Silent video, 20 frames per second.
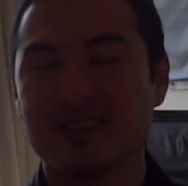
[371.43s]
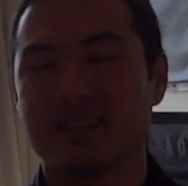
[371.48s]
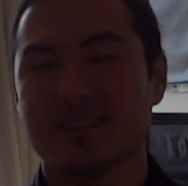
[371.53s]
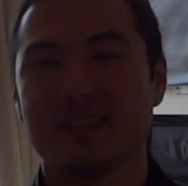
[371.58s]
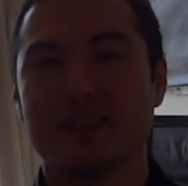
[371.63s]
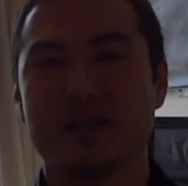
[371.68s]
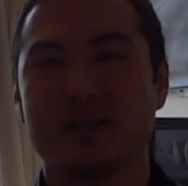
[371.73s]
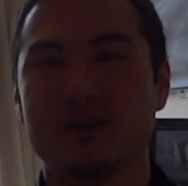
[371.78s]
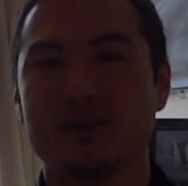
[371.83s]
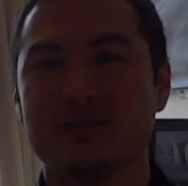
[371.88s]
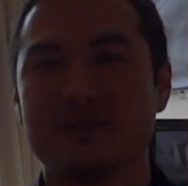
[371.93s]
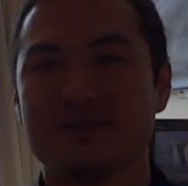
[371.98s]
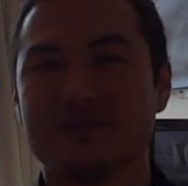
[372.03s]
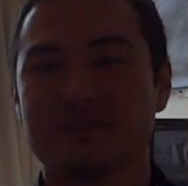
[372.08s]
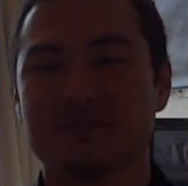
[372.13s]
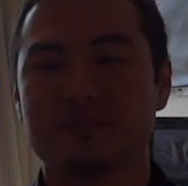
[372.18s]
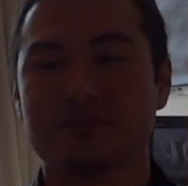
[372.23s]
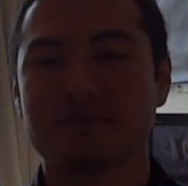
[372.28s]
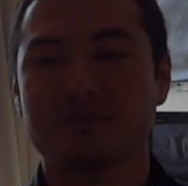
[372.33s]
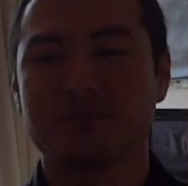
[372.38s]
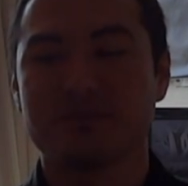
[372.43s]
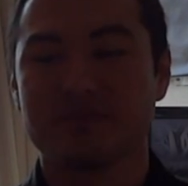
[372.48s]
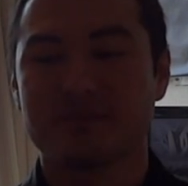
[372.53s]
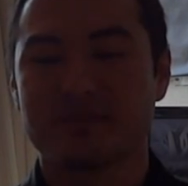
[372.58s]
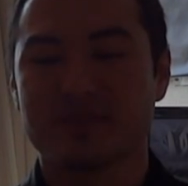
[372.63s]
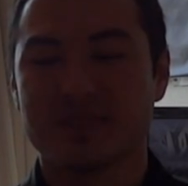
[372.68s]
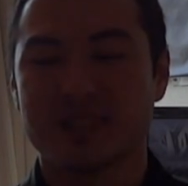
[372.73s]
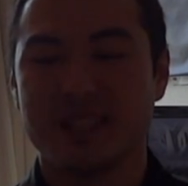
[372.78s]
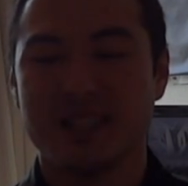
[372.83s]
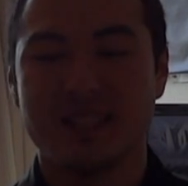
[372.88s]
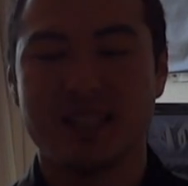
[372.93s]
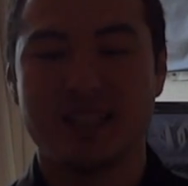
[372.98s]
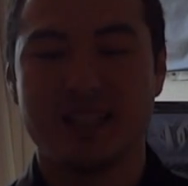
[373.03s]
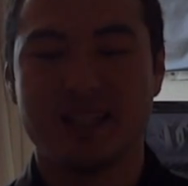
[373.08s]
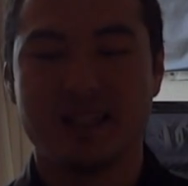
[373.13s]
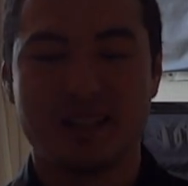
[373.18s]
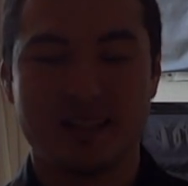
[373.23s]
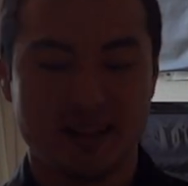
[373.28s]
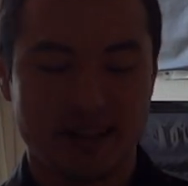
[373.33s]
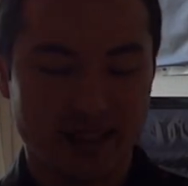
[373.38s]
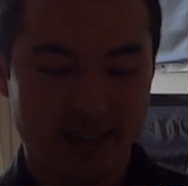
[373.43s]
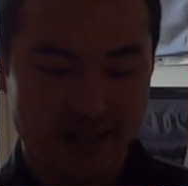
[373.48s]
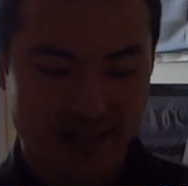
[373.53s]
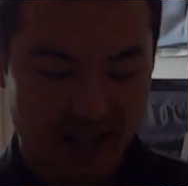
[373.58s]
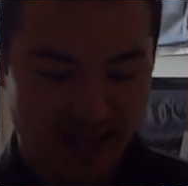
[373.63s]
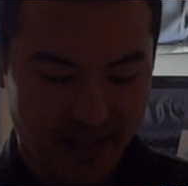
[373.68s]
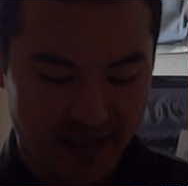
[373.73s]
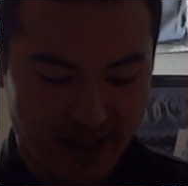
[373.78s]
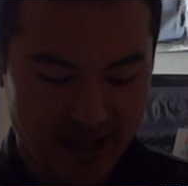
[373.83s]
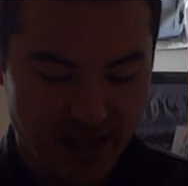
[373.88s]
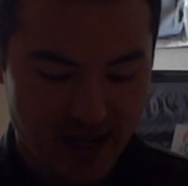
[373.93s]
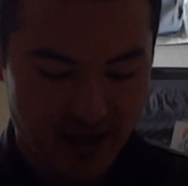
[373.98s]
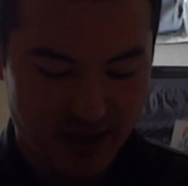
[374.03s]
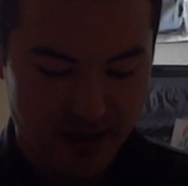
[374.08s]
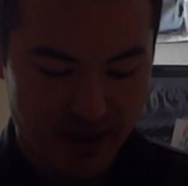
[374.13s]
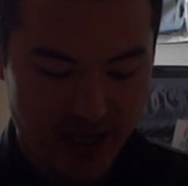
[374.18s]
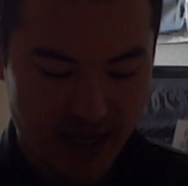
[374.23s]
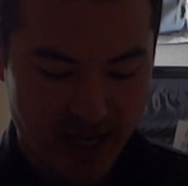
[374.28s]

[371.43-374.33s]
You know, things like that.